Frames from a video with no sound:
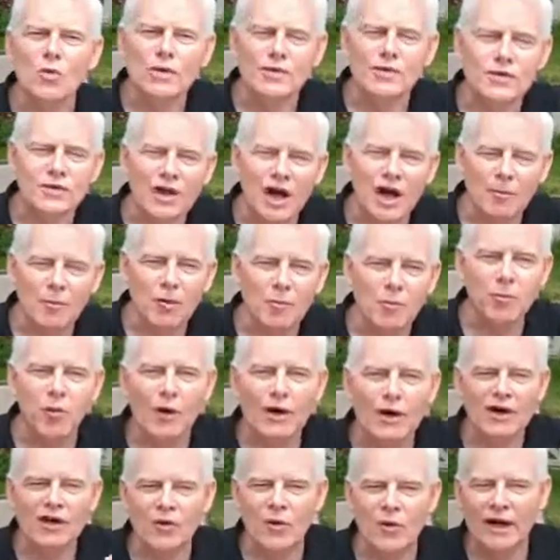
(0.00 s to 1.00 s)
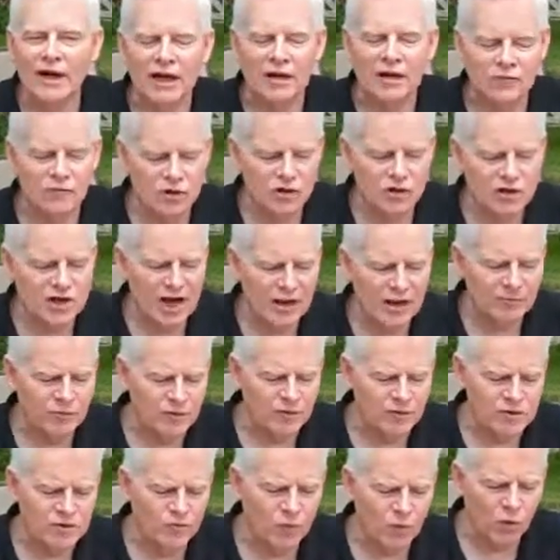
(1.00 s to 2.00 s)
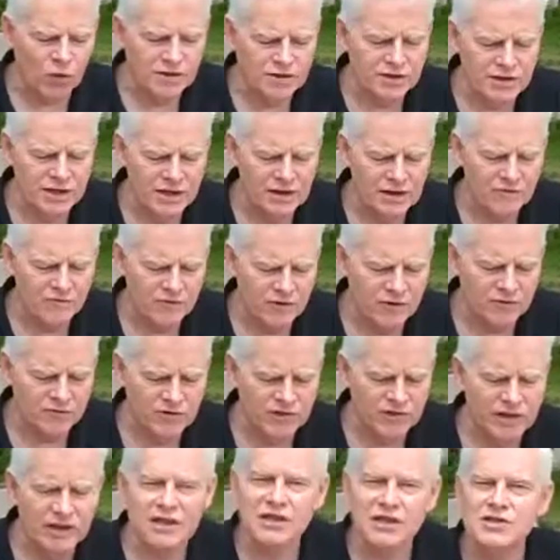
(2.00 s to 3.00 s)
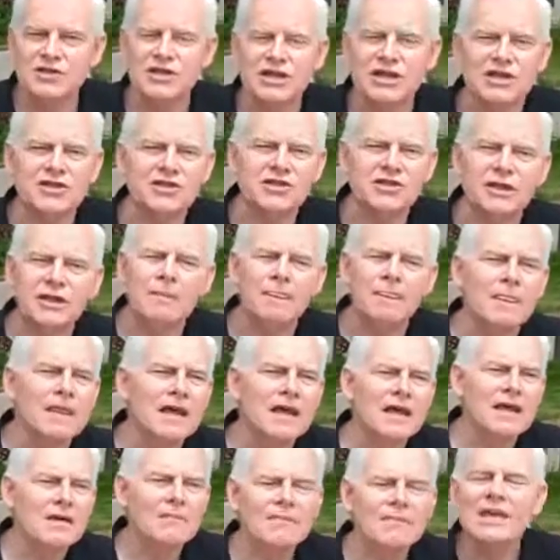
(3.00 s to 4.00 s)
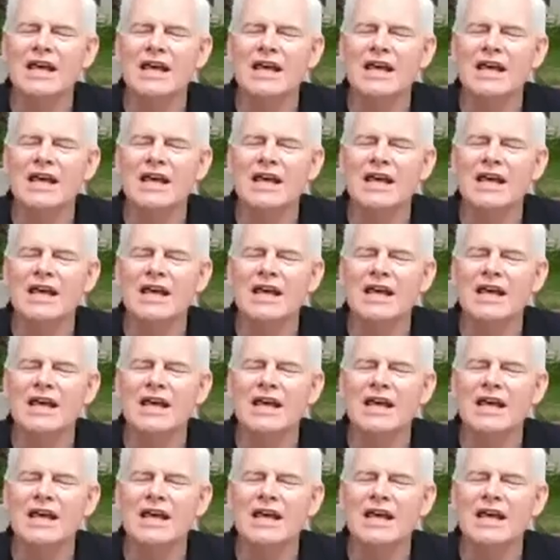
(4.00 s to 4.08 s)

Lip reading: with double point credit for chapters 14, 15, and 16.